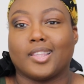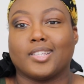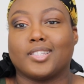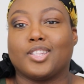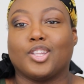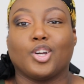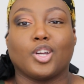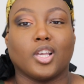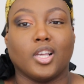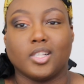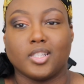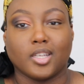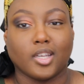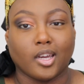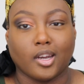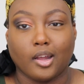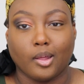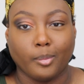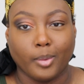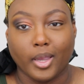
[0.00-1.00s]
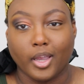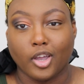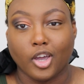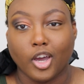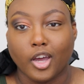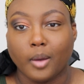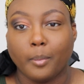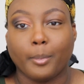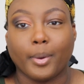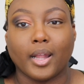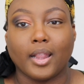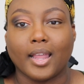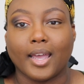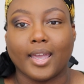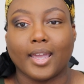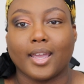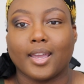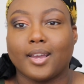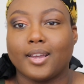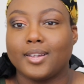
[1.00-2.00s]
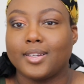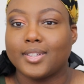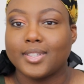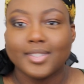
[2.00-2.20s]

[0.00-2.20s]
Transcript: this look isn't gonna be good, but like